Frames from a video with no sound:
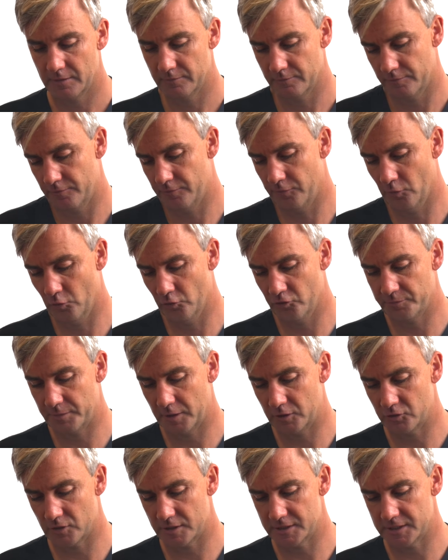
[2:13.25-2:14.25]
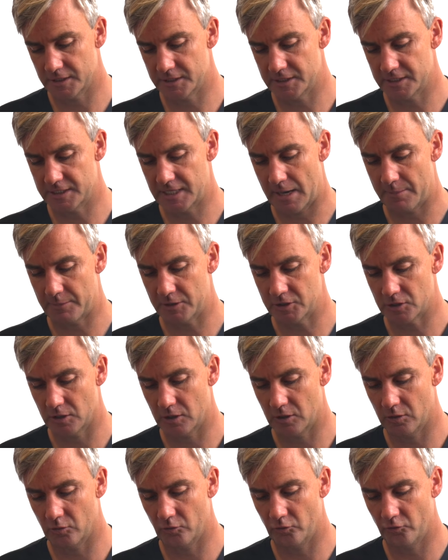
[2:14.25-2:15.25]
force sponge res into damaged
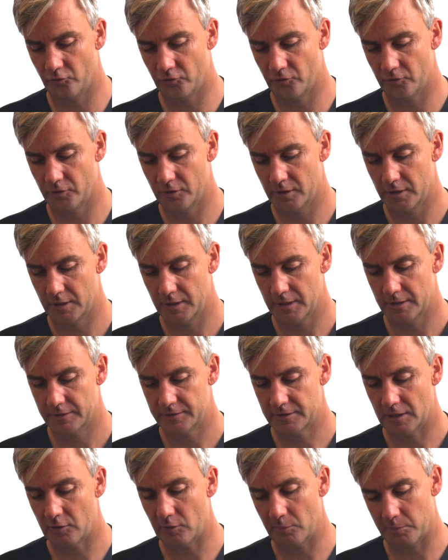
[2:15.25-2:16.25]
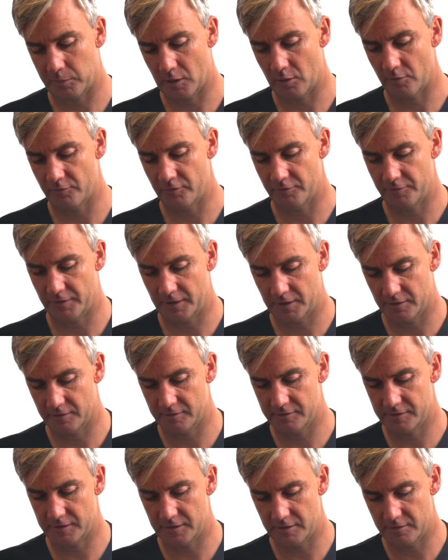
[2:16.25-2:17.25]
holes, don't apply with your
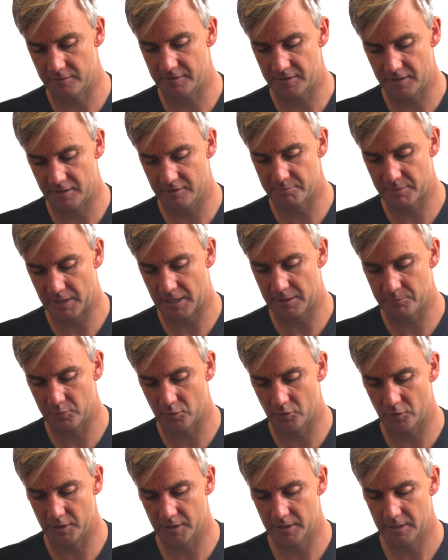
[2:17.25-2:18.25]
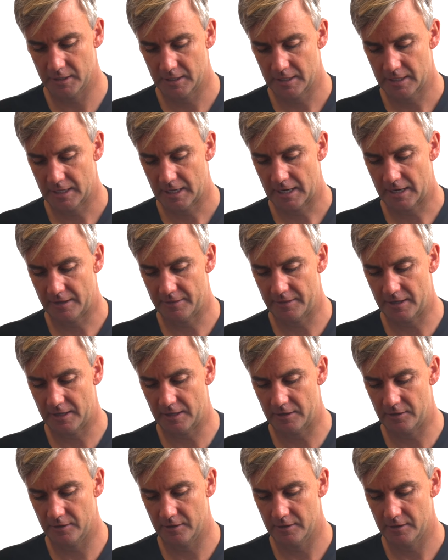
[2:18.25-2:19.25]
fingers, use this bad boy, and
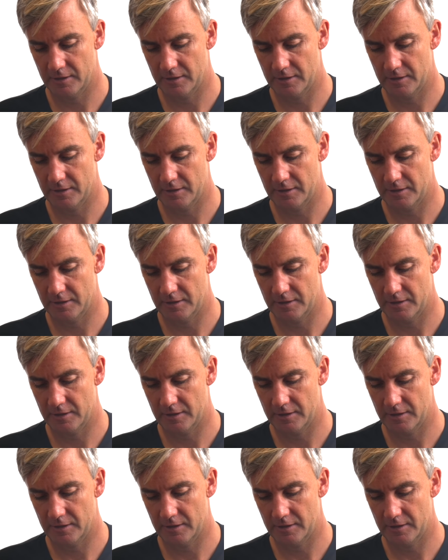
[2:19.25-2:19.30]
then